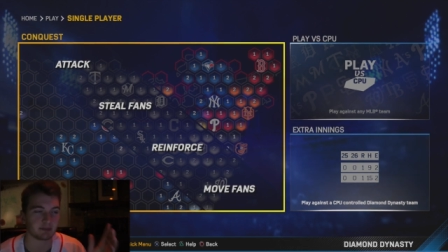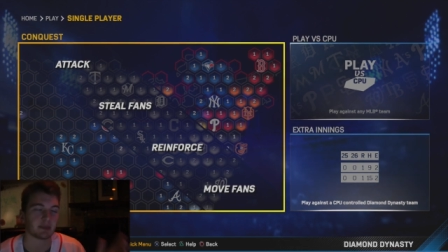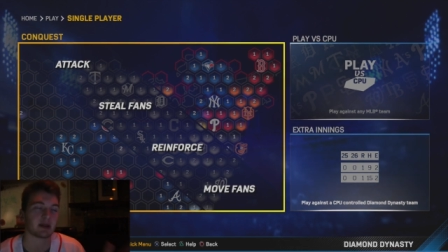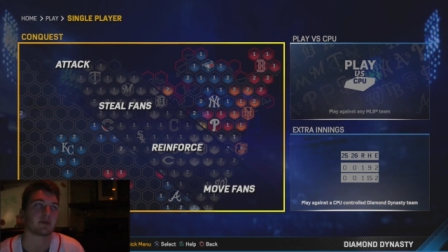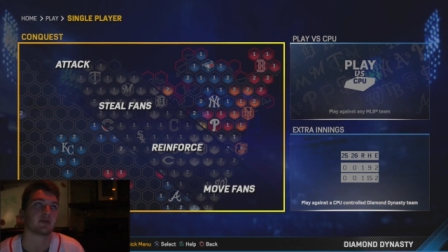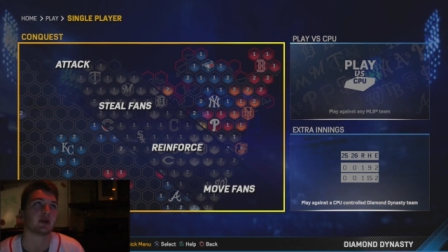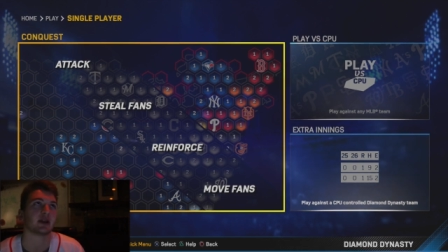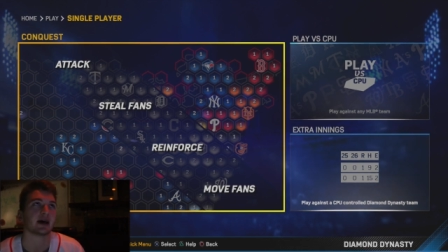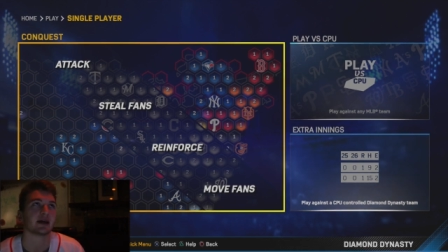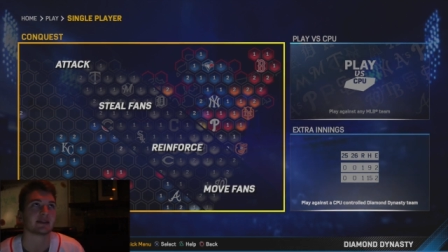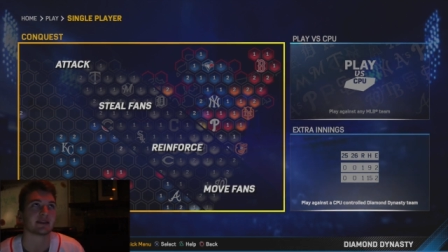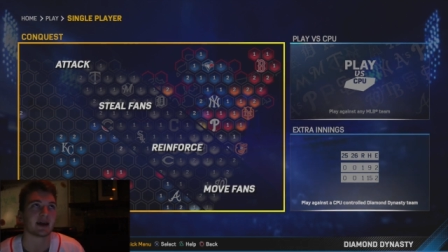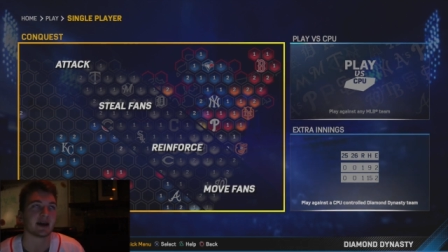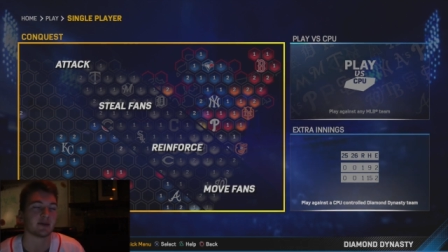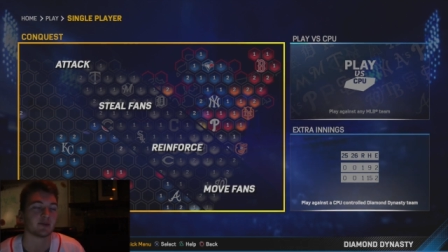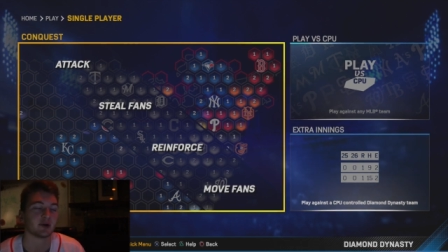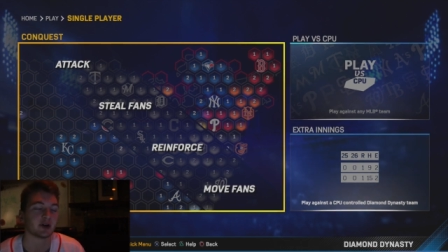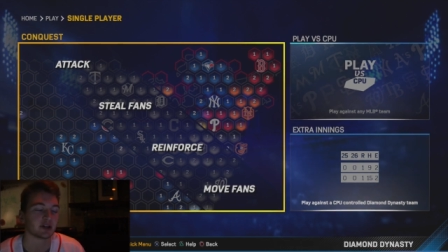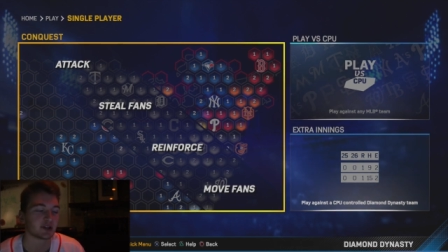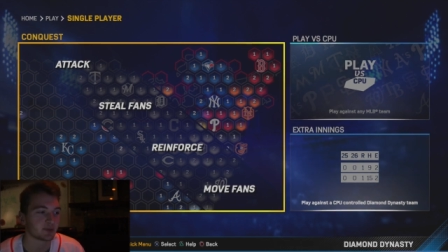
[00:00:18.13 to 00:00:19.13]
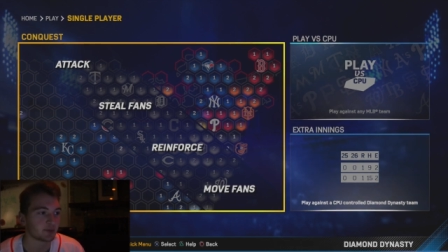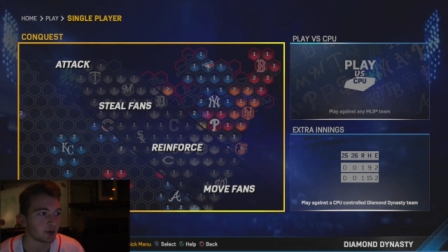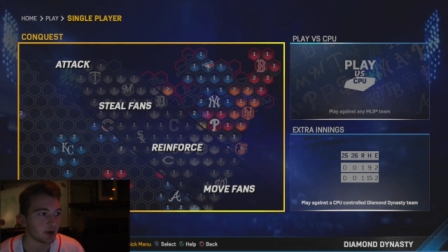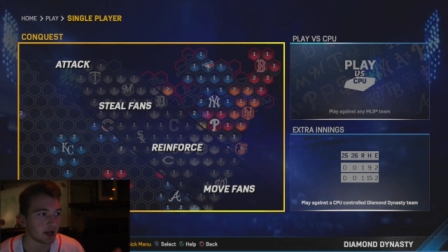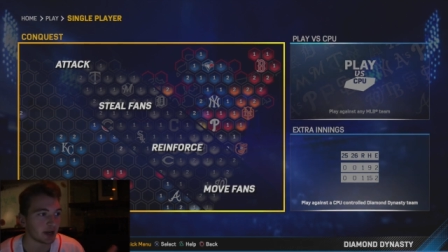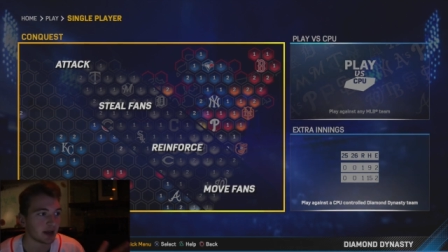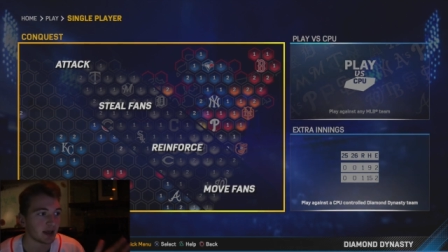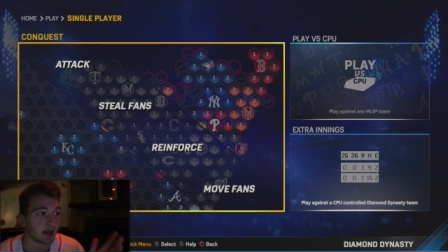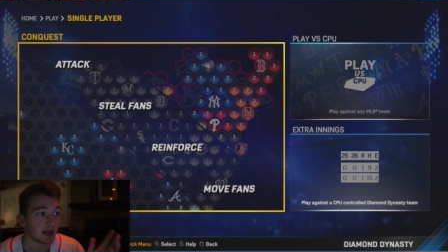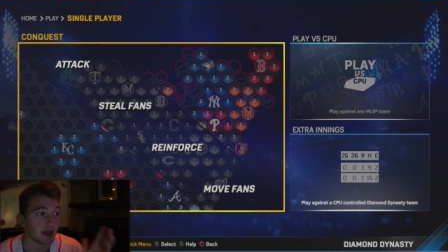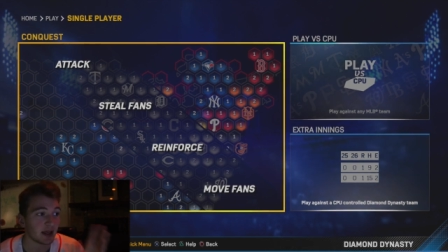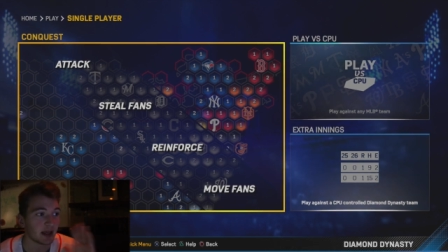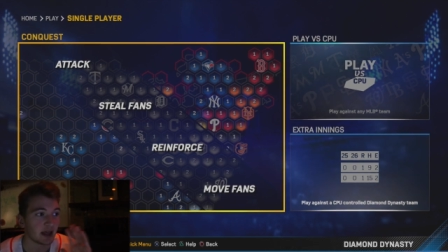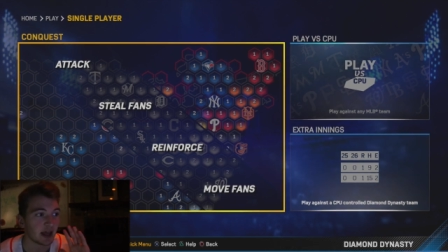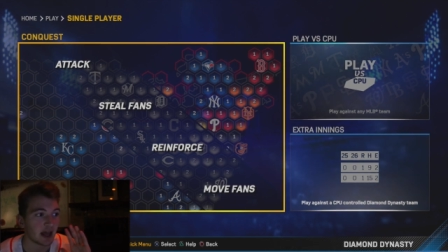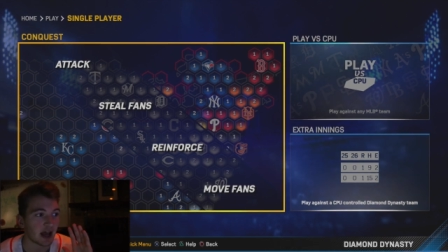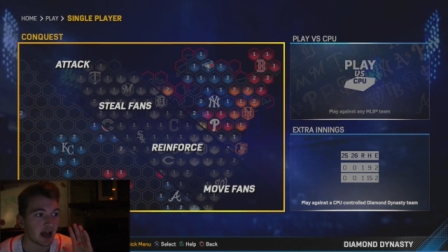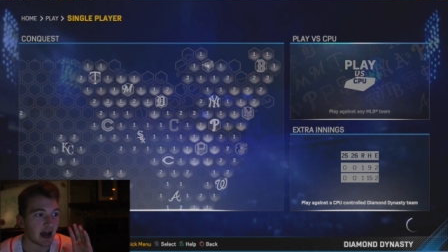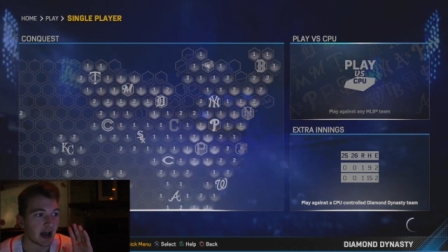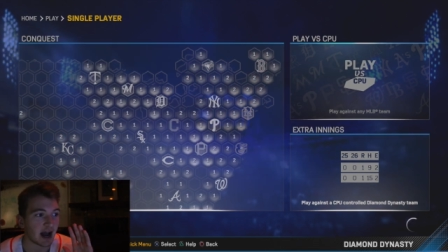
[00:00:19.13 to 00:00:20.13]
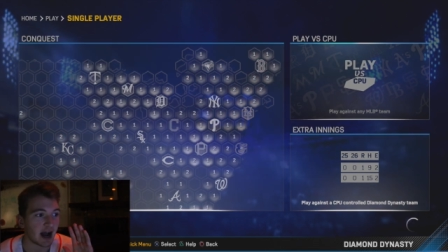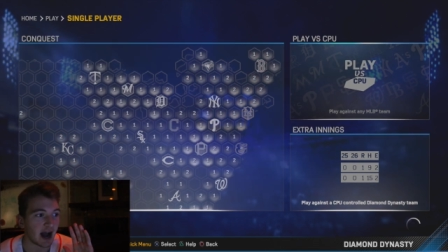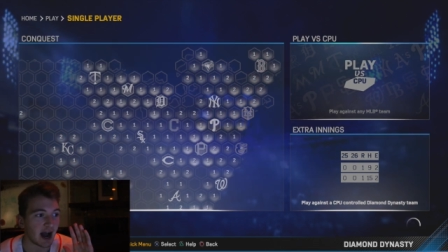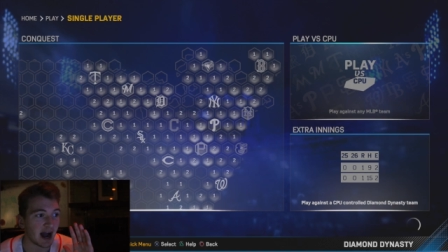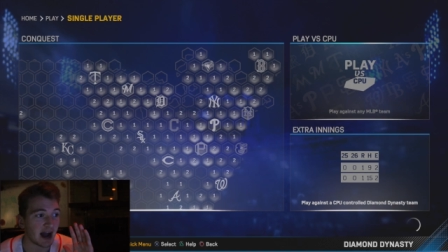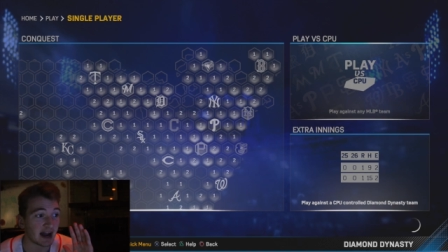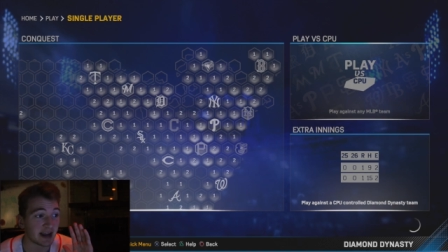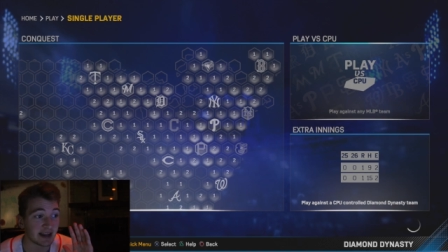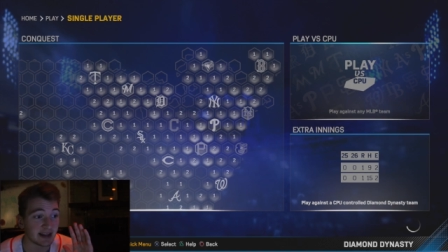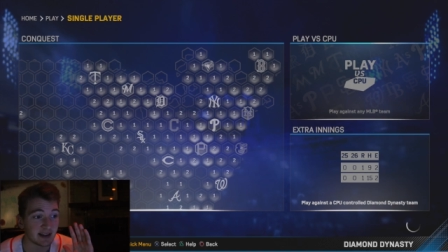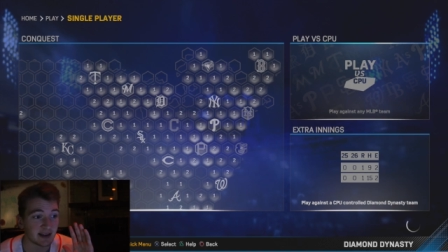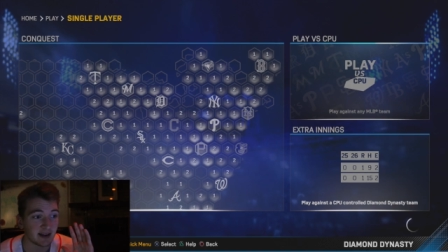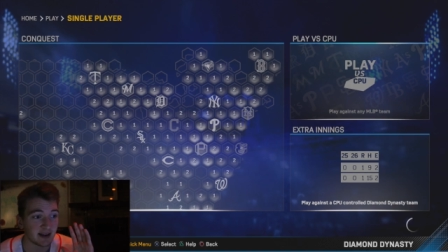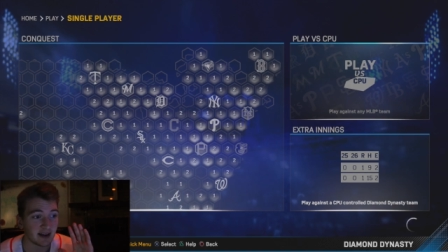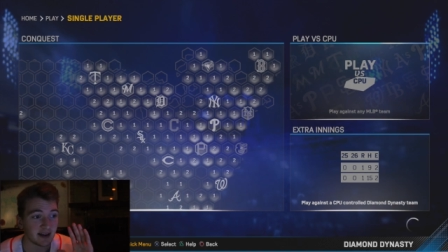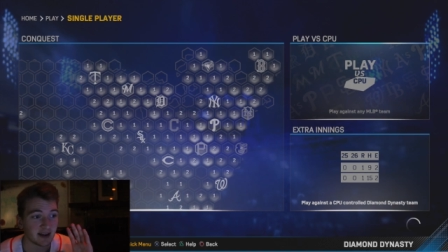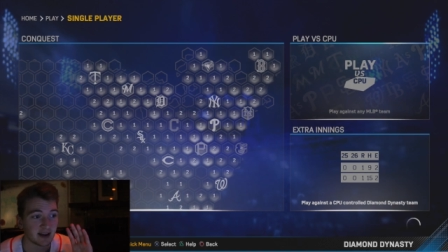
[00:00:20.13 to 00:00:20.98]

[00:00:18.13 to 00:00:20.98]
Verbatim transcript: Maybe not that much, but I